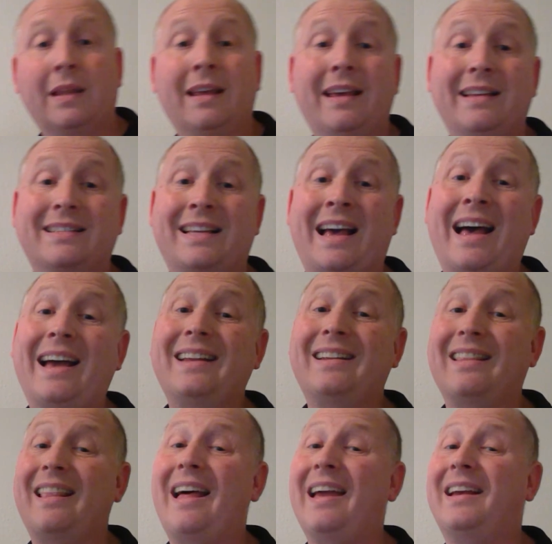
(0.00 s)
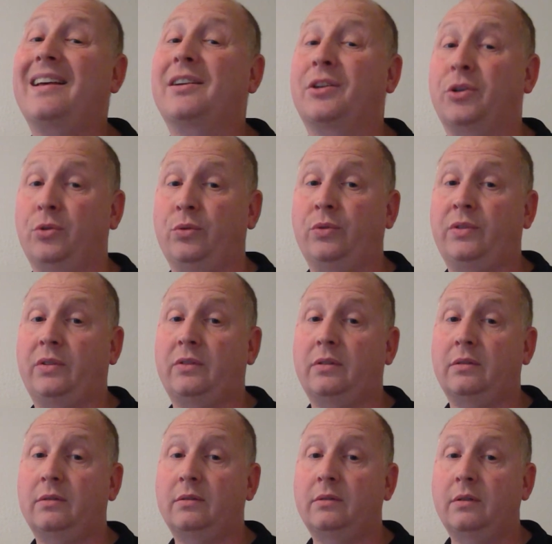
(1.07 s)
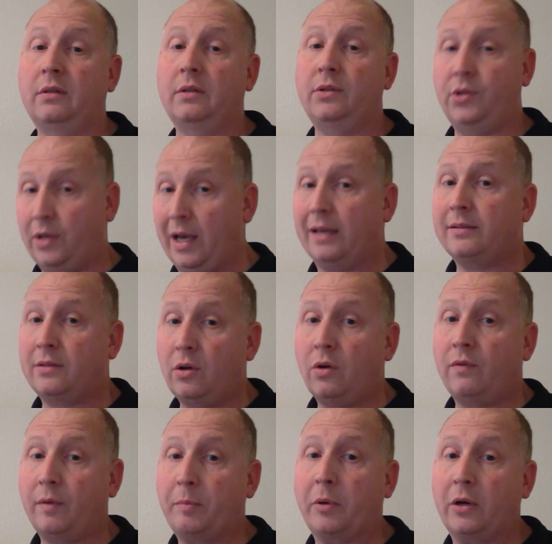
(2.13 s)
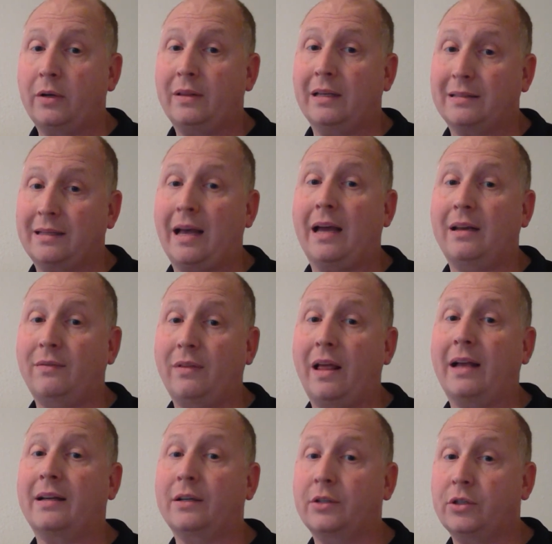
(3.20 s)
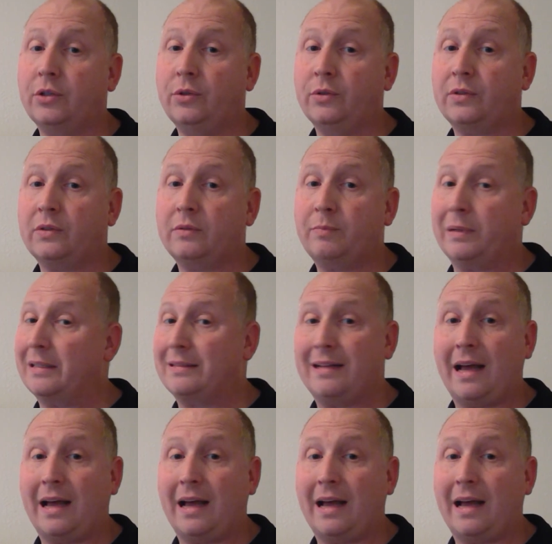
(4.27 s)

He's kind of like a goose. Do you guys know of a bird that's kind of like a goose, but it's